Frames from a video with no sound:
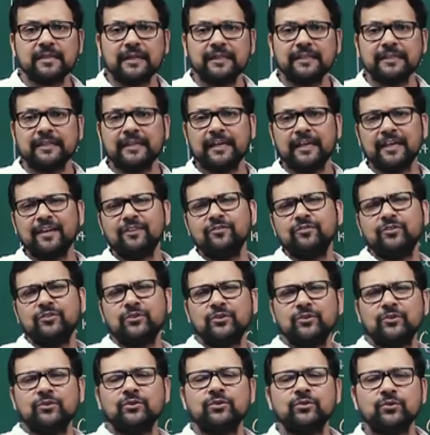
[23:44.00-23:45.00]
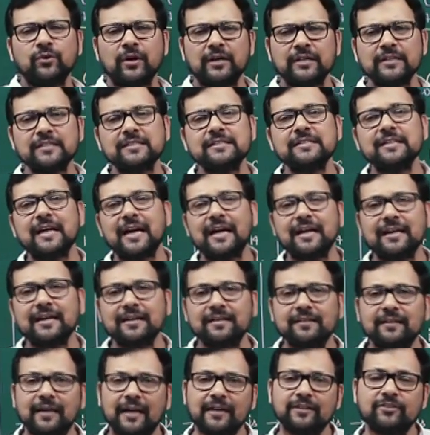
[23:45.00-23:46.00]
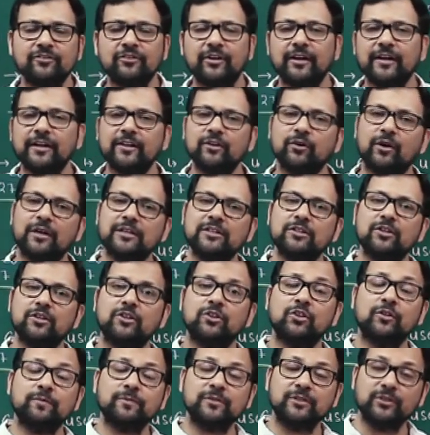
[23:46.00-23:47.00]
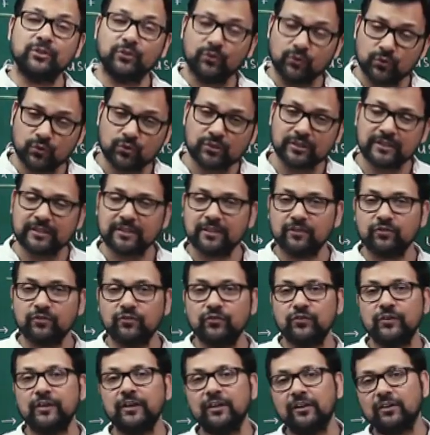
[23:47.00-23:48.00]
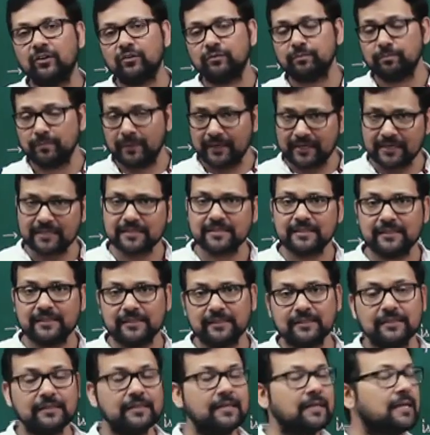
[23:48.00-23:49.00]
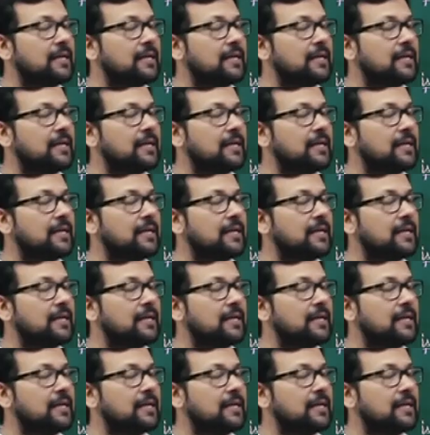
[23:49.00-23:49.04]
I gave you to understand that radioisotopes used in the field of medicine.